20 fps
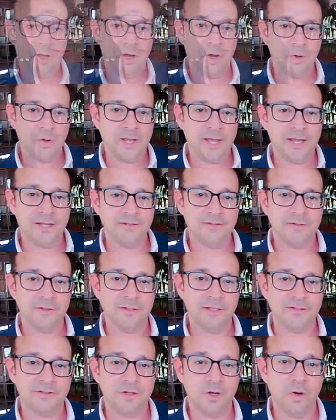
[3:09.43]
Okay, so
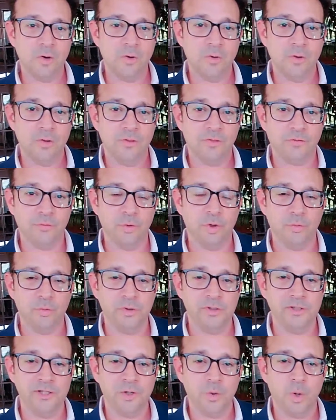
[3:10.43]
let's go through it
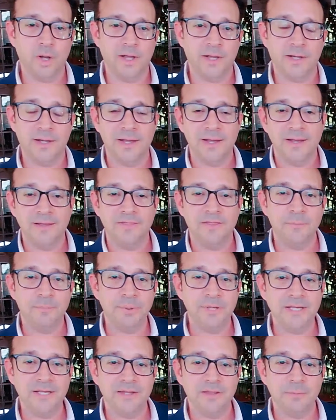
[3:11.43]
really quick. The
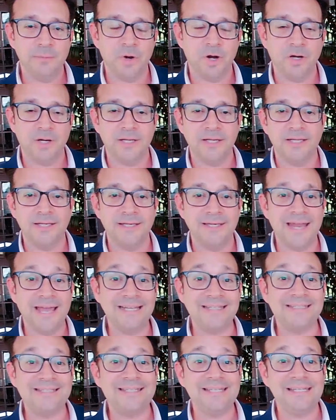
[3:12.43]
peak of the market,
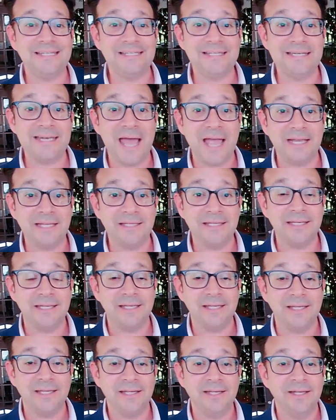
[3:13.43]

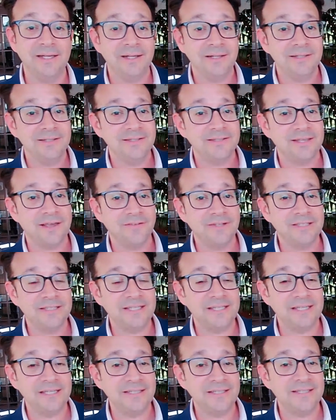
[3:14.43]
1990.
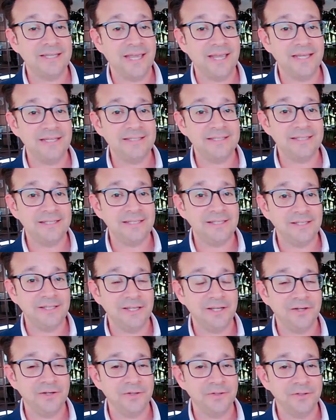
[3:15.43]
17 to 18
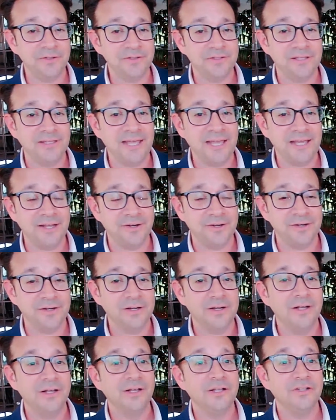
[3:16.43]
years
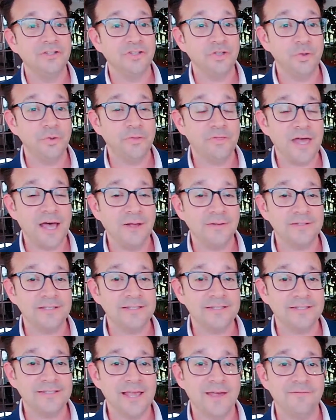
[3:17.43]
later,
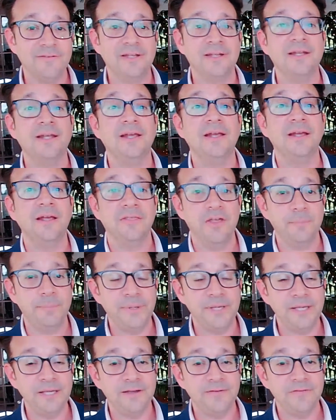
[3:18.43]
2007, the
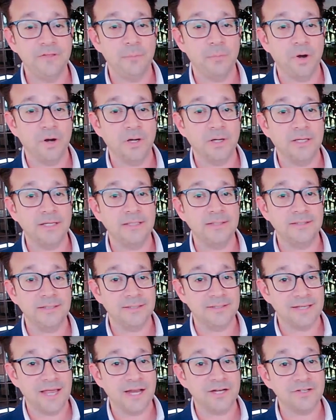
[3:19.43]
peak of the market.
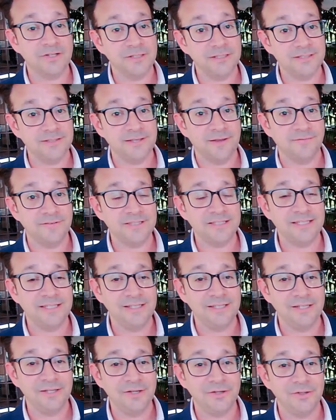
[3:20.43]
That's actually
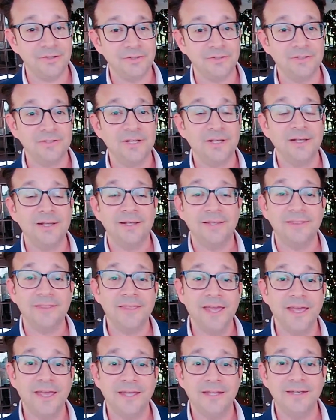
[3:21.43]
17 years.
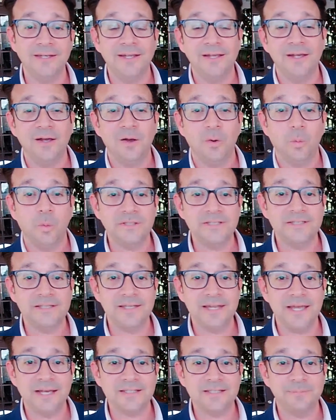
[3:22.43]
Then, what's the
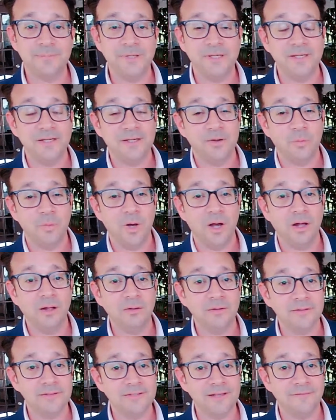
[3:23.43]
next peak?
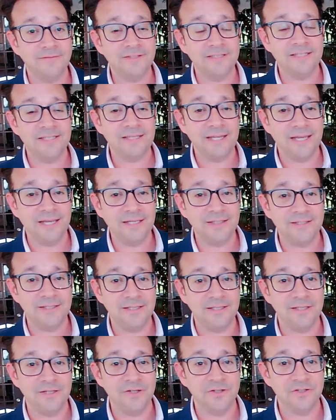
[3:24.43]
Well, 17 to
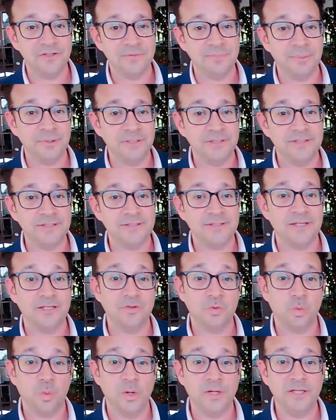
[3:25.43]
18 years puts us at
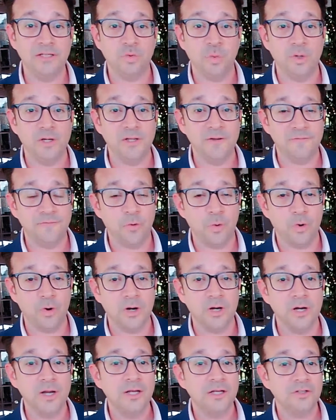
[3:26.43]

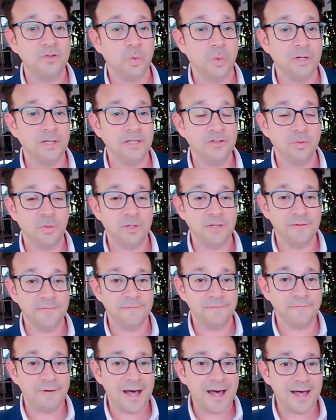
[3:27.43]
2024,
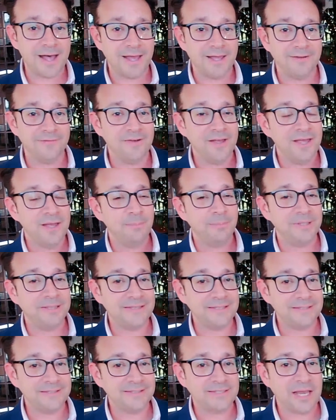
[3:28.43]
2025, but
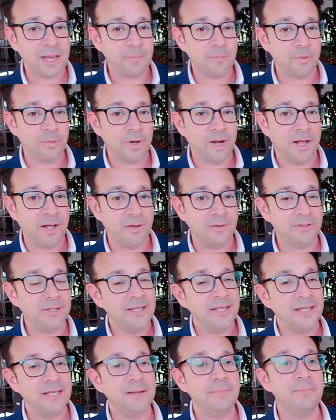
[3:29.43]
this time around,
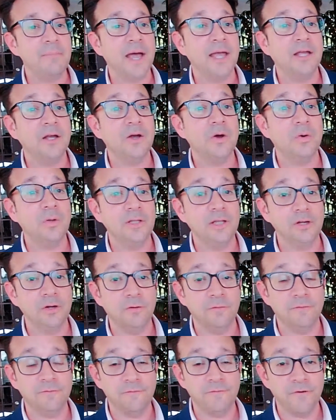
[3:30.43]
it might go a
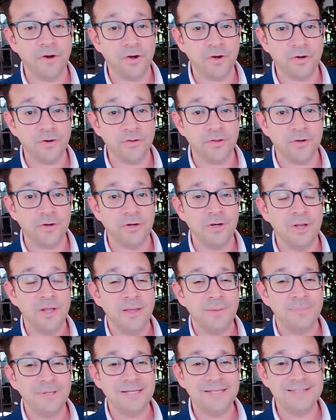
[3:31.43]
little further
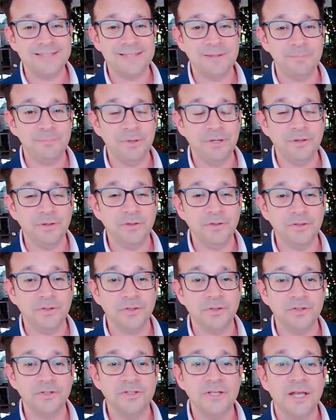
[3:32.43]
because the
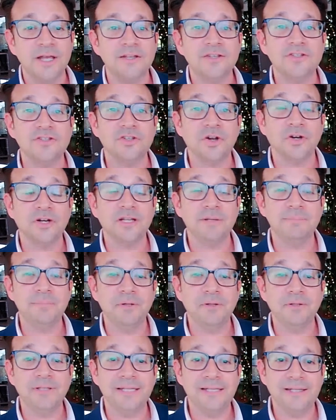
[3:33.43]
builders started
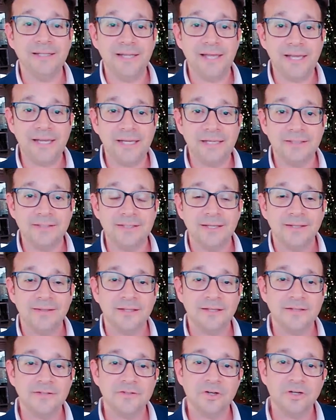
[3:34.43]
building late.
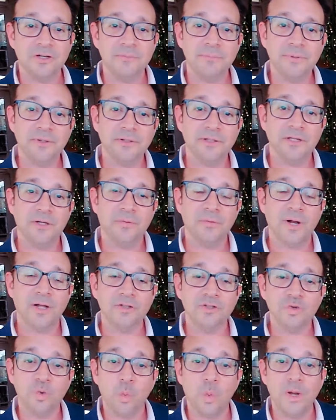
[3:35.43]
They started building
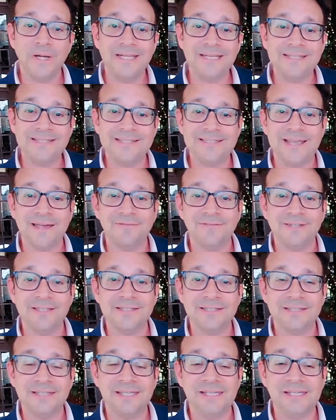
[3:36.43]
around
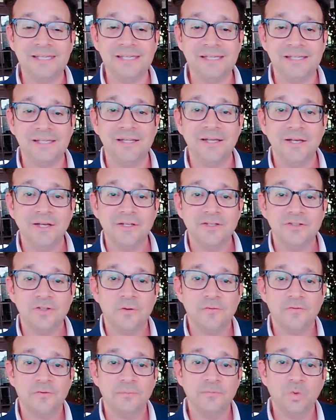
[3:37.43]
2017.
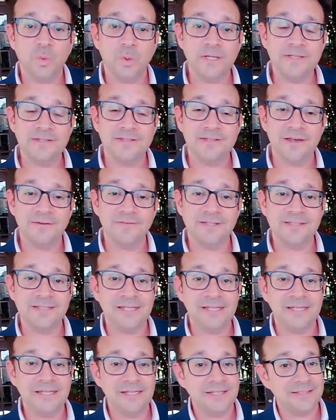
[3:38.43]
So from
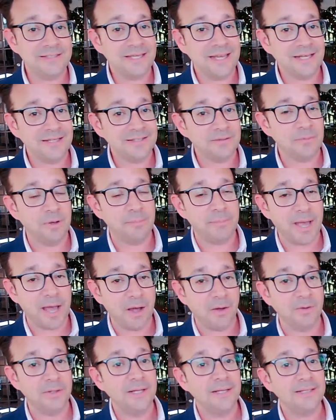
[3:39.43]
2017, it takes them
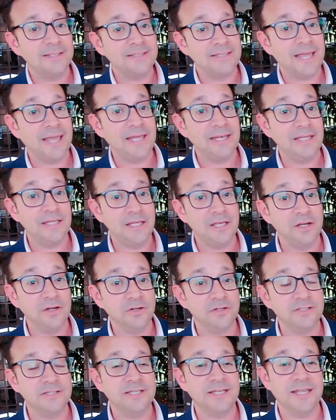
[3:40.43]
about 10
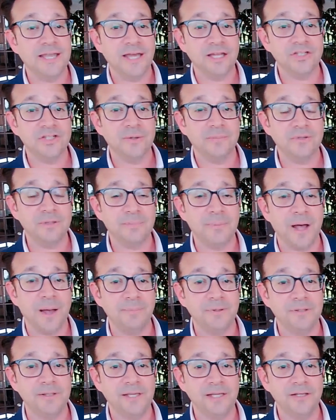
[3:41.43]
years to catch up to
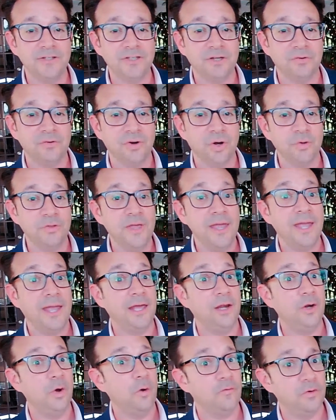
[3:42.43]
population growth
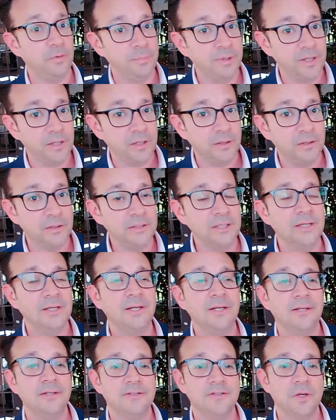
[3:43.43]
and overbuild.
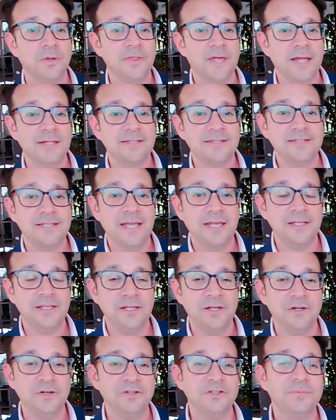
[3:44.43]
So that's 10
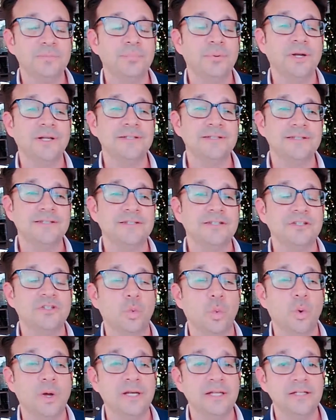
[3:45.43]
years, brings us to
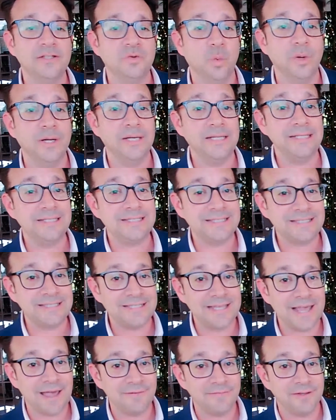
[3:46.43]

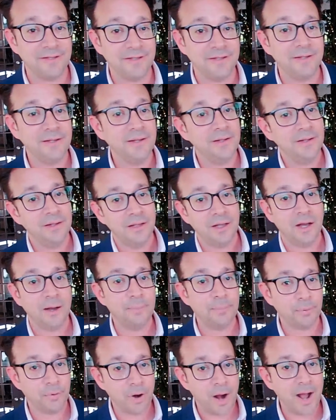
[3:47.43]
2027.
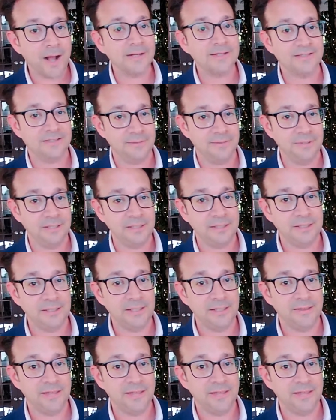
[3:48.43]
Approximately.